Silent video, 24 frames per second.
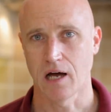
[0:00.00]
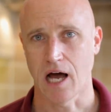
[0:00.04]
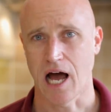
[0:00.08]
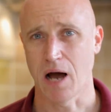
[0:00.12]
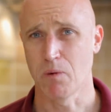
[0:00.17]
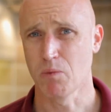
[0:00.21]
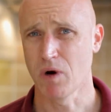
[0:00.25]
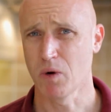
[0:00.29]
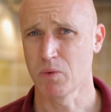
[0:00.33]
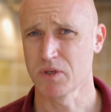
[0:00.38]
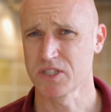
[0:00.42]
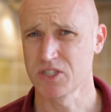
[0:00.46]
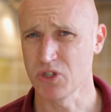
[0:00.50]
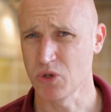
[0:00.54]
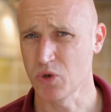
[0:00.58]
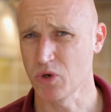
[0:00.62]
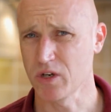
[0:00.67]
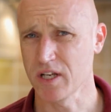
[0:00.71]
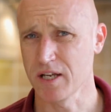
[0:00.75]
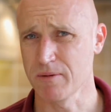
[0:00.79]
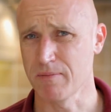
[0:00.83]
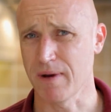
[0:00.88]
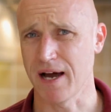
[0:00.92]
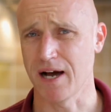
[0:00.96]
And while we're
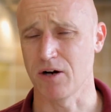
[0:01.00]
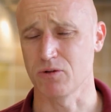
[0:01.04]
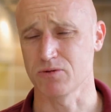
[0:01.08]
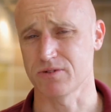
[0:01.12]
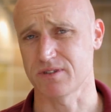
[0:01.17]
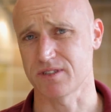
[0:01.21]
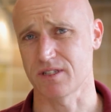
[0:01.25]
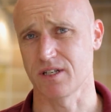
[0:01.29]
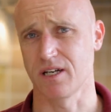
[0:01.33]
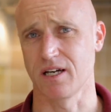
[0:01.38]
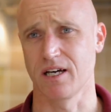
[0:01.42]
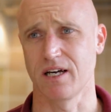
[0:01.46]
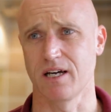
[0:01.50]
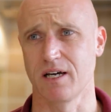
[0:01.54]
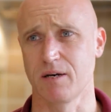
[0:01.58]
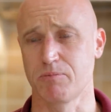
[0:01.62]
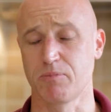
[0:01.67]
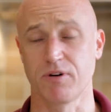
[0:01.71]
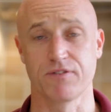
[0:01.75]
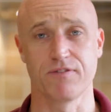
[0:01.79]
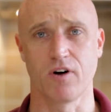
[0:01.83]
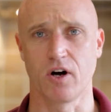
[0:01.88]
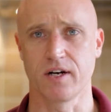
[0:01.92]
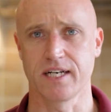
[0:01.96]
talking about uh,
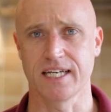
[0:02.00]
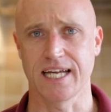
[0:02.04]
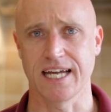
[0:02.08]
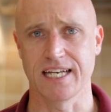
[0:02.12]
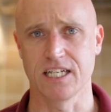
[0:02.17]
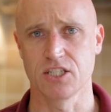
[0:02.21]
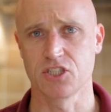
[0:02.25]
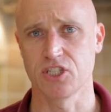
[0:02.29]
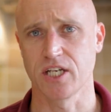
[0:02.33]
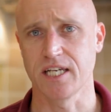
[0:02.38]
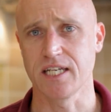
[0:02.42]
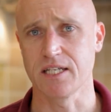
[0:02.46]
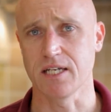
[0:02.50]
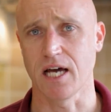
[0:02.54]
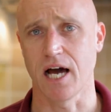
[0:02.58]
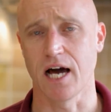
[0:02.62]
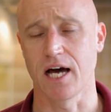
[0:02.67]
providing energy,